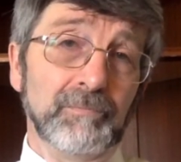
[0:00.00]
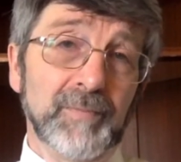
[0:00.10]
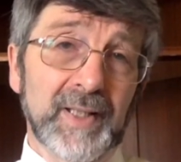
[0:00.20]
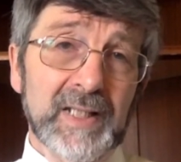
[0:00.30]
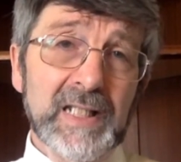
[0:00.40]

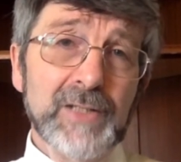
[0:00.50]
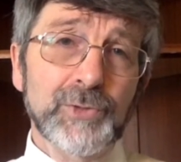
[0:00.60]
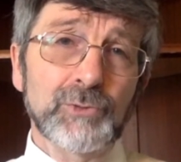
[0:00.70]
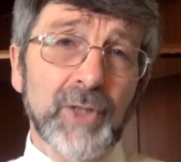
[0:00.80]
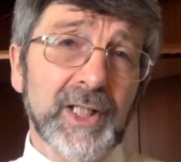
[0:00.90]
and
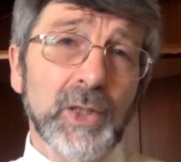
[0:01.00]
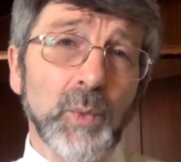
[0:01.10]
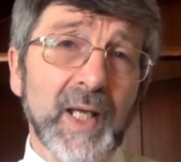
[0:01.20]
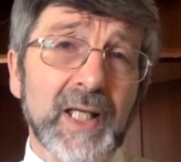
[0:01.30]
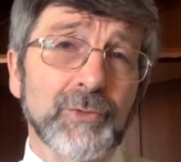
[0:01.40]
even running
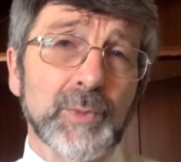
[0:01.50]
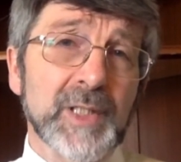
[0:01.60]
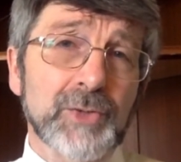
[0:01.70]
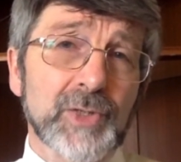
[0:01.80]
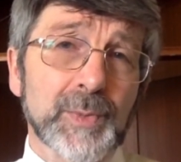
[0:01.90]
away from
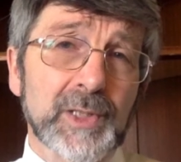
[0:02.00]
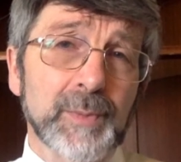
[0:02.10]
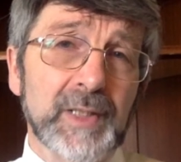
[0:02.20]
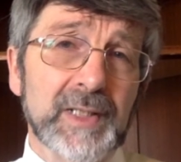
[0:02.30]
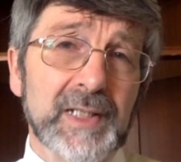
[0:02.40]
his
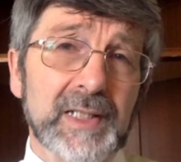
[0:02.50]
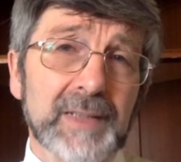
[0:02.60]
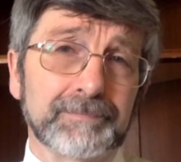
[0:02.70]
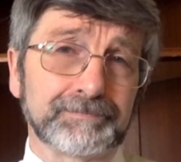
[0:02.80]
responsibilities?